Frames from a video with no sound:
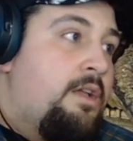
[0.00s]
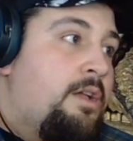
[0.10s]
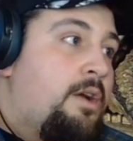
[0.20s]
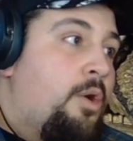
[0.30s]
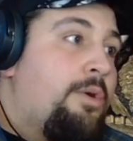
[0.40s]

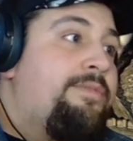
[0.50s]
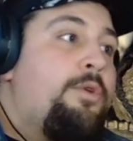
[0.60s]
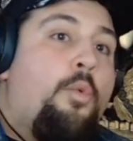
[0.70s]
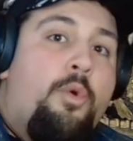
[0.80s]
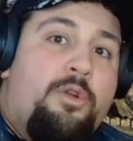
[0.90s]
Or
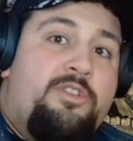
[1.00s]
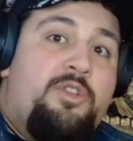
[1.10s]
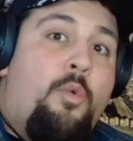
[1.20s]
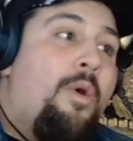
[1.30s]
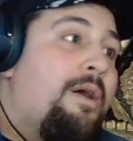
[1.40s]
even worse,
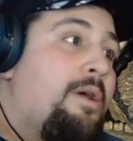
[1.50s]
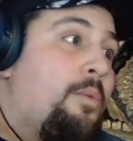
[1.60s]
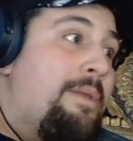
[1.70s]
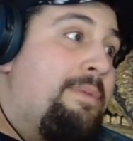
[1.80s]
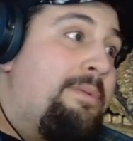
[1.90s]

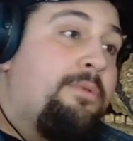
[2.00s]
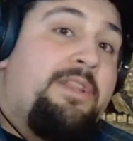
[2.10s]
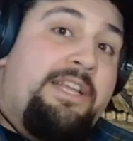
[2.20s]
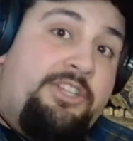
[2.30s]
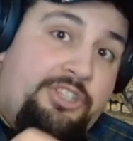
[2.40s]
when people
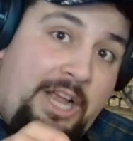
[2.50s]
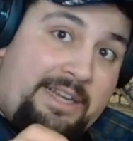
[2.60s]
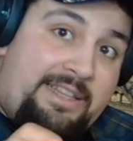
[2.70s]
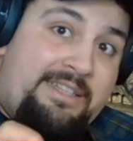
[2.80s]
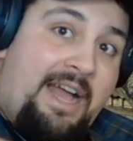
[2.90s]

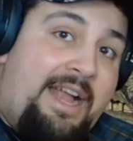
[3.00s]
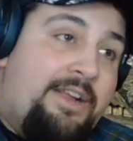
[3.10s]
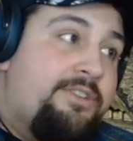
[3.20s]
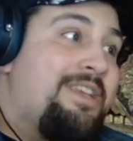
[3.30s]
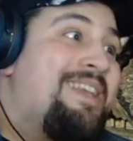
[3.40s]
eject the
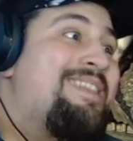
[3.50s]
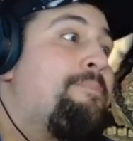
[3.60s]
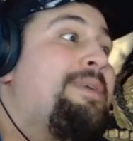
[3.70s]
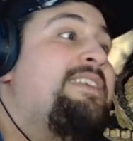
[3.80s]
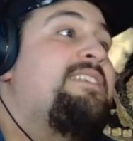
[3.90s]
tires, the
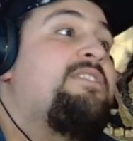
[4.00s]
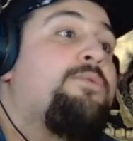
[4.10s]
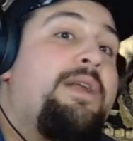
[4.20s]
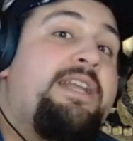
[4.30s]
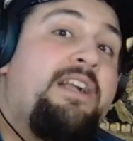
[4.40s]
piece is
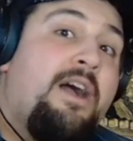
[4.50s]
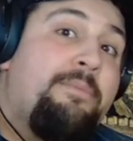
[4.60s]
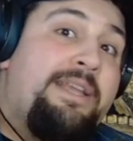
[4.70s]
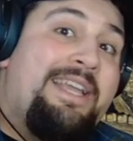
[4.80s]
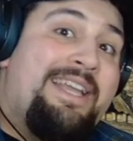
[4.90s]
already
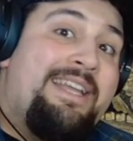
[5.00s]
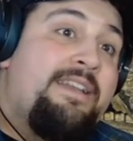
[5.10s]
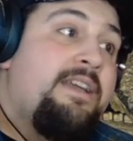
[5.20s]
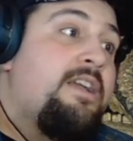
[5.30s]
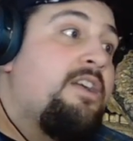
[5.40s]
coming in
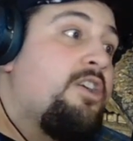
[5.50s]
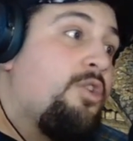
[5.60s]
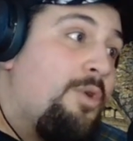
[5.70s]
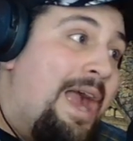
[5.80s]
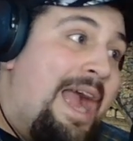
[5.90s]

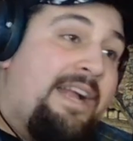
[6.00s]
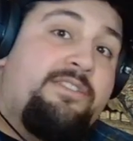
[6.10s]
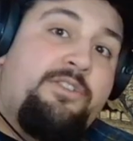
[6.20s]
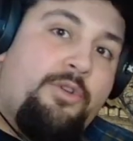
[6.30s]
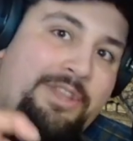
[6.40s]
cracked,
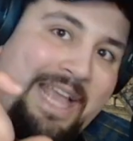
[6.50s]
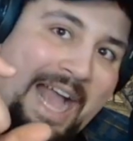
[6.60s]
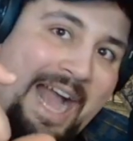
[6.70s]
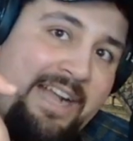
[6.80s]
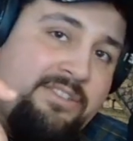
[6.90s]
the
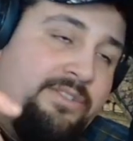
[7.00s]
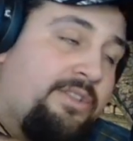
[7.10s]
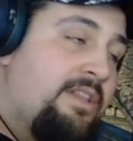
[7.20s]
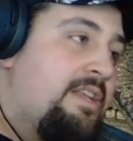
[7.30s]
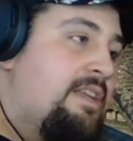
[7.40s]

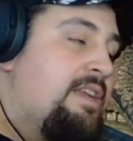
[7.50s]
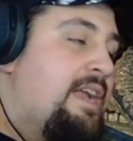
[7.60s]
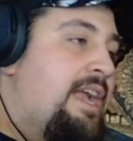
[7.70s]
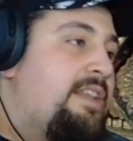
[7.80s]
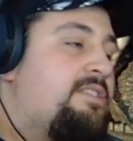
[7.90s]
axle.
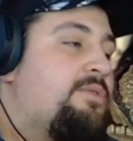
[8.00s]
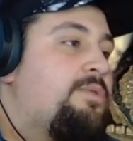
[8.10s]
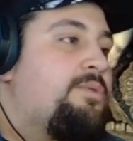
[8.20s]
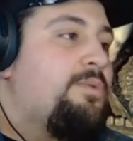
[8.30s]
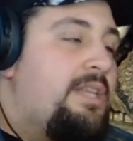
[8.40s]
And it's
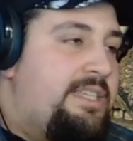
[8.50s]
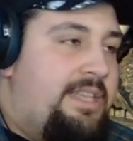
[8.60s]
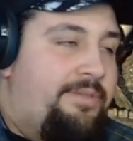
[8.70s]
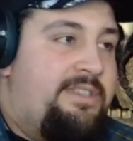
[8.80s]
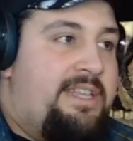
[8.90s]
really
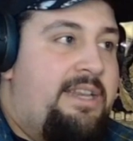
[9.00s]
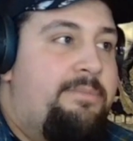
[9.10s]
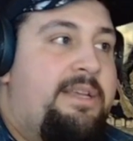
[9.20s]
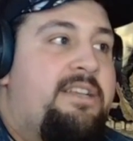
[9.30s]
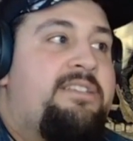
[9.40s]
devastating
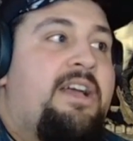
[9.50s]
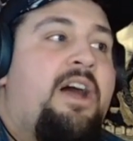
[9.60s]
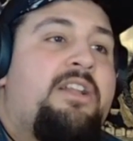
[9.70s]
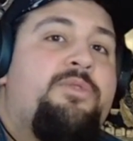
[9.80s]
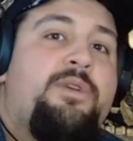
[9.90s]
because
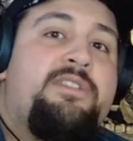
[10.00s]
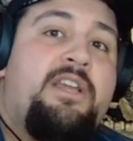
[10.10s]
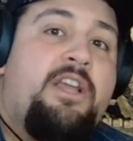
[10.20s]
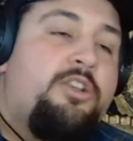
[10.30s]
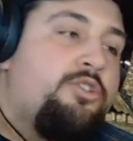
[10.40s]
Hot Toys
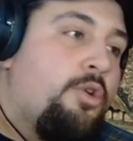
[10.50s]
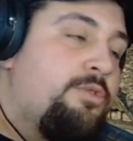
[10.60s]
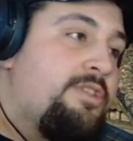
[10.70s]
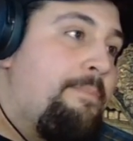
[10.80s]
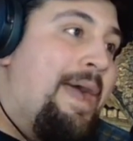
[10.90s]

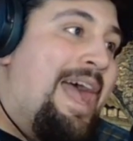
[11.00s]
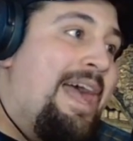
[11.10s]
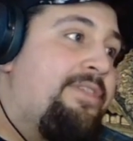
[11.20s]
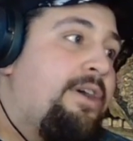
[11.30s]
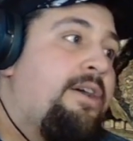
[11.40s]
chose the
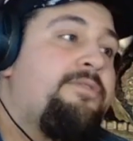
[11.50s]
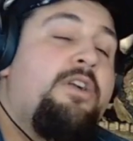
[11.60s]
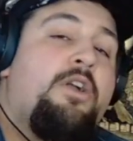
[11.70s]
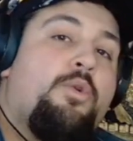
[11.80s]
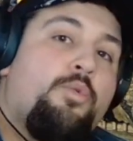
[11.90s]
path of
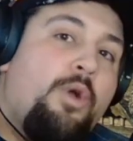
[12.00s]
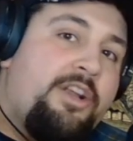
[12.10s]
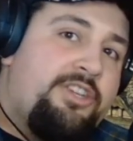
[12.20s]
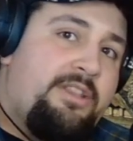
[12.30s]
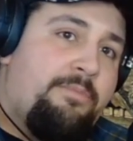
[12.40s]

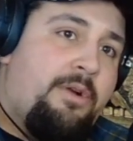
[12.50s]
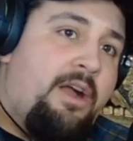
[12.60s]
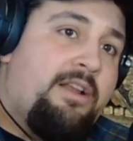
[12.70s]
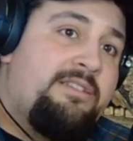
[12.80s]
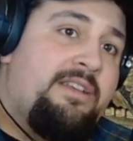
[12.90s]
rushing the
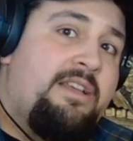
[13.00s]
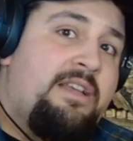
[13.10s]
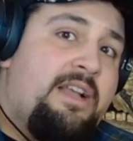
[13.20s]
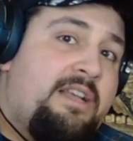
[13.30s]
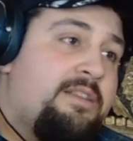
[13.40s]
product
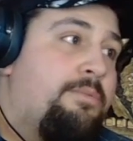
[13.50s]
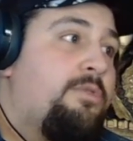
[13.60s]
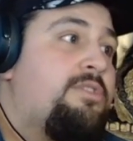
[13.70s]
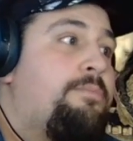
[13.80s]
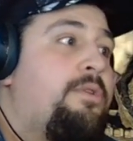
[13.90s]
as
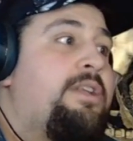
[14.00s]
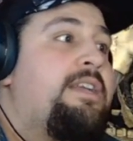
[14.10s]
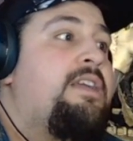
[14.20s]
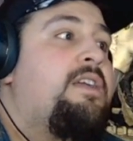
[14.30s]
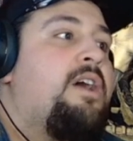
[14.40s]
opposed to
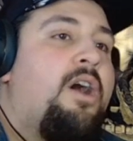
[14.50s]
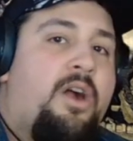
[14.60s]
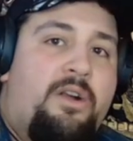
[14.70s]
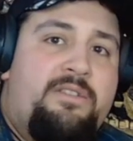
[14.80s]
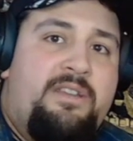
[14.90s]
putting
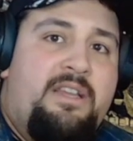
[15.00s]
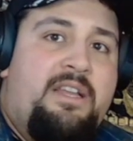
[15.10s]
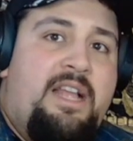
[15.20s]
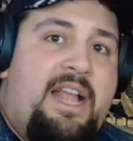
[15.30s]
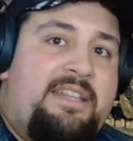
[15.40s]
heart
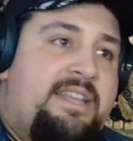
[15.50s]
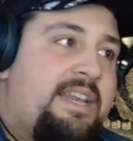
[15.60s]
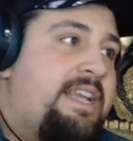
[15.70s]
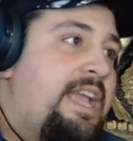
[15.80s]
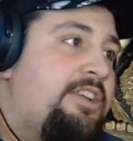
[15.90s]
and
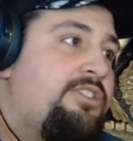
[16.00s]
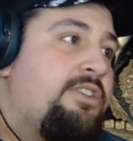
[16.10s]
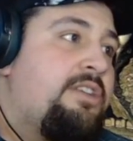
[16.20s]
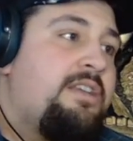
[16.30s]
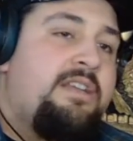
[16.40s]

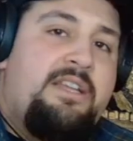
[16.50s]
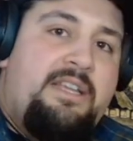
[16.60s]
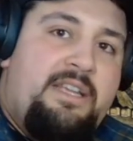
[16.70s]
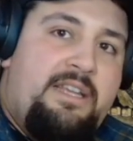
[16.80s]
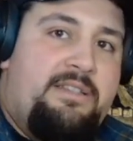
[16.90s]
dedication
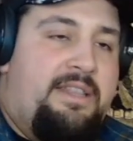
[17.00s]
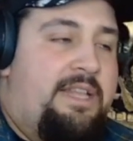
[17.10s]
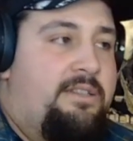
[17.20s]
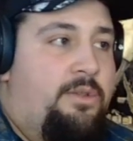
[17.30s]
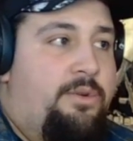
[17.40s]
into
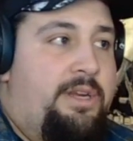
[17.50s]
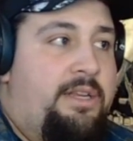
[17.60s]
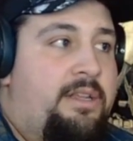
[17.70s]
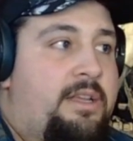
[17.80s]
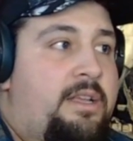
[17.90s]
that
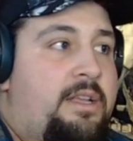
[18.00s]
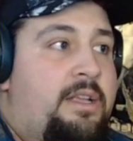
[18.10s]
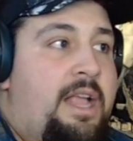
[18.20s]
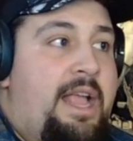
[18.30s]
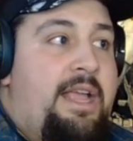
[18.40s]
DeLorean
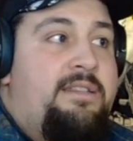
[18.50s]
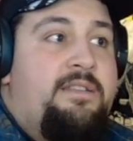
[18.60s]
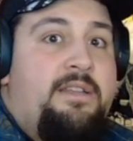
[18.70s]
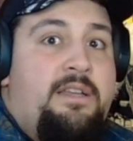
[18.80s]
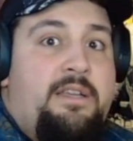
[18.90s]
and
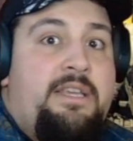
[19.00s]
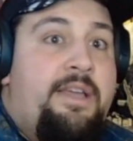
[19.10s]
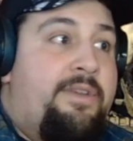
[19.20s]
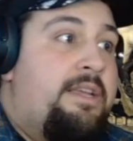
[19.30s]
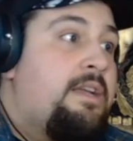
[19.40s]

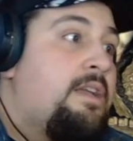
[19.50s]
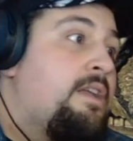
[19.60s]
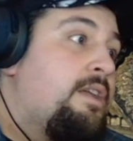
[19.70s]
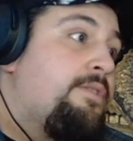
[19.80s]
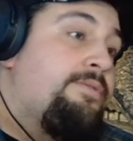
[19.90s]
giving
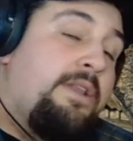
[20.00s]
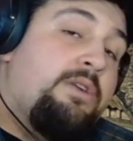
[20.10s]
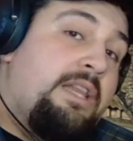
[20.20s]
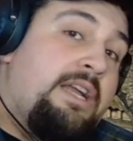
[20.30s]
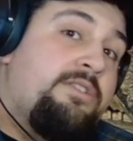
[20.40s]
fellow
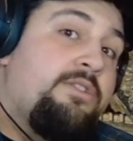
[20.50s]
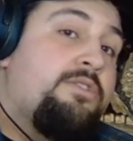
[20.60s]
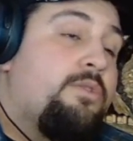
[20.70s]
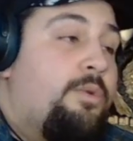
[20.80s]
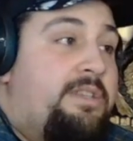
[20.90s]
collectors
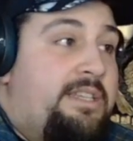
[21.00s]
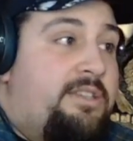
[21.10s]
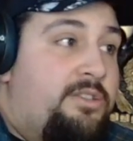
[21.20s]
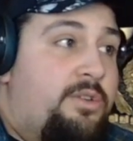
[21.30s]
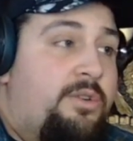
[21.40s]
what they
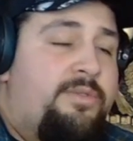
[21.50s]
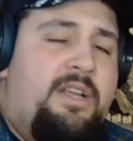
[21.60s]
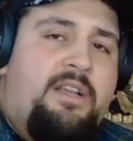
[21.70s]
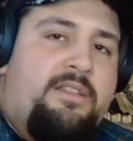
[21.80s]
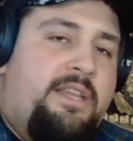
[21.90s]
deserve.
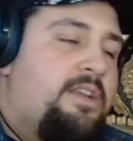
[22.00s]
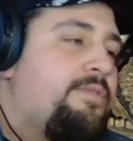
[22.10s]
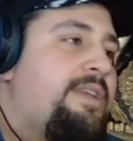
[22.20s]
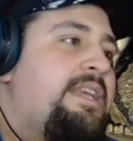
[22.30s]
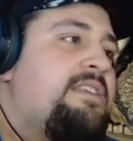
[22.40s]
They could
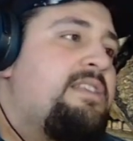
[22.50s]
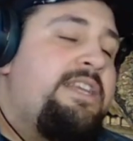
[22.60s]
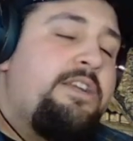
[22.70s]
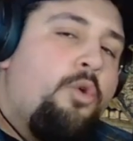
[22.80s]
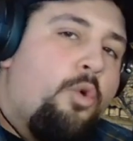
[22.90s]
have easily
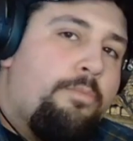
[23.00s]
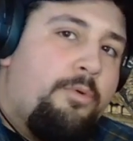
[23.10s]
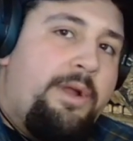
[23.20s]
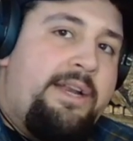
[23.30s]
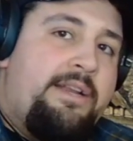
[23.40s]

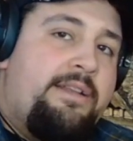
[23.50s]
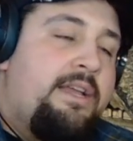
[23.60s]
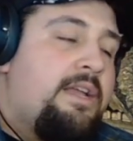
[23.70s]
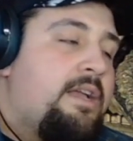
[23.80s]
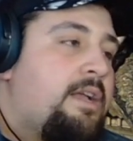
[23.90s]
incorporated
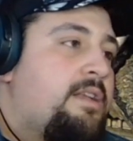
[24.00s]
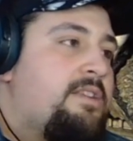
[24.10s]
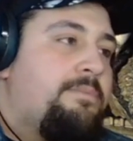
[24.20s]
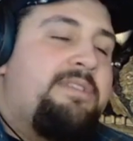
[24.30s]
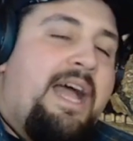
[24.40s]

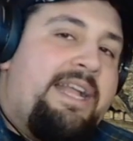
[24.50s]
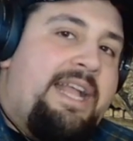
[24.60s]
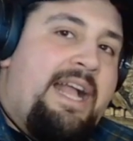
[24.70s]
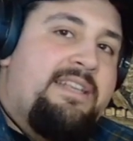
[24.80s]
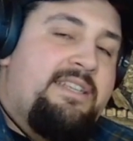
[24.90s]
some die
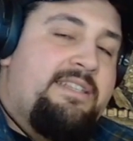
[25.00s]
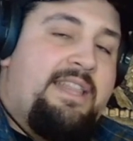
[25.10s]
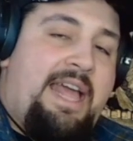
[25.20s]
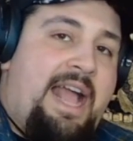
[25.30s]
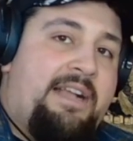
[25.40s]
cast into
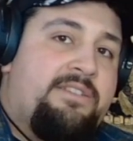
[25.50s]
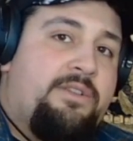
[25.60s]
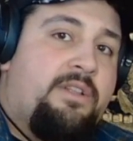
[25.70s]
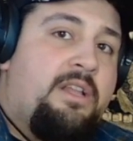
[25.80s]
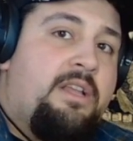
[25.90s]
that
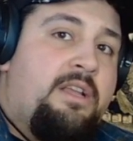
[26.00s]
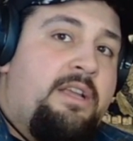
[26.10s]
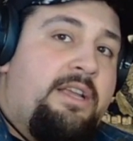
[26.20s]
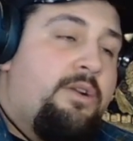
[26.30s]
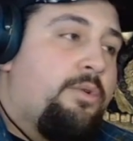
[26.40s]
axle
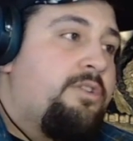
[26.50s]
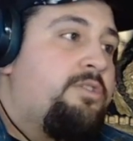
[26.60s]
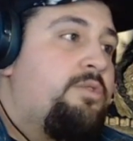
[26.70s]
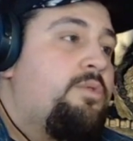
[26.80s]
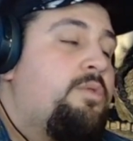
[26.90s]
in order
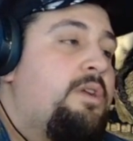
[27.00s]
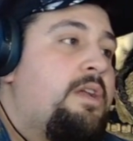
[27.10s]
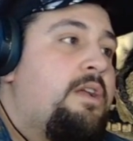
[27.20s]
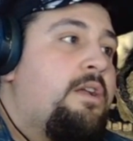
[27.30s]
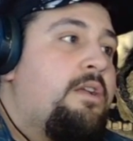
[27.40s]
to
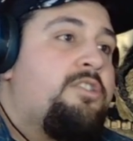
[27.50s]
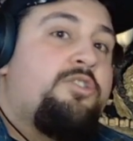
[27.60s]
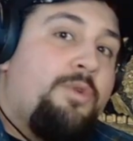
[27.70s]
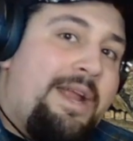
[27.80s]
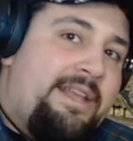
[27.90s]

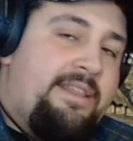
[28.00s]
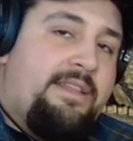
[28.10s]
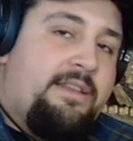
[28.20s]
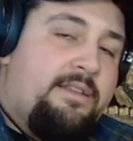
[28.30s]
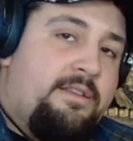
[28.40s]

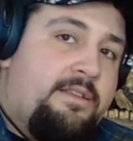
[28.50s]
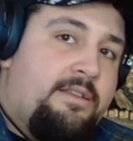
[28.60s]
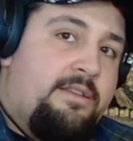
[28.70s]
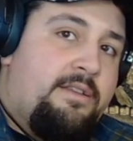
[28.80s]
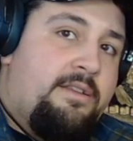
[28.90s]
strengthen
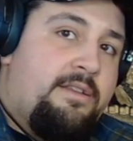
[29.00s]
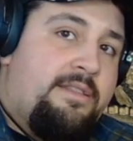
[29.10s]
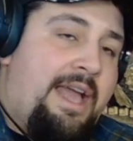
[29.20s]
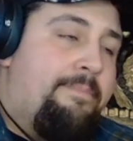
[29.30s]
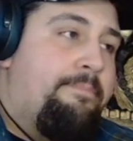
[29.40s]

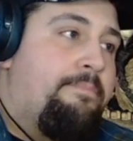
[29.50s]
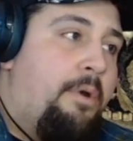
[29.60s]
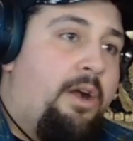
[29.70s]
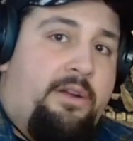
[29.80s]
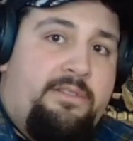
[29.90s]
that
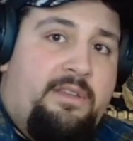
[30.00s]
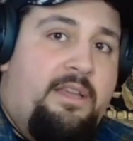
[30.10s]
part.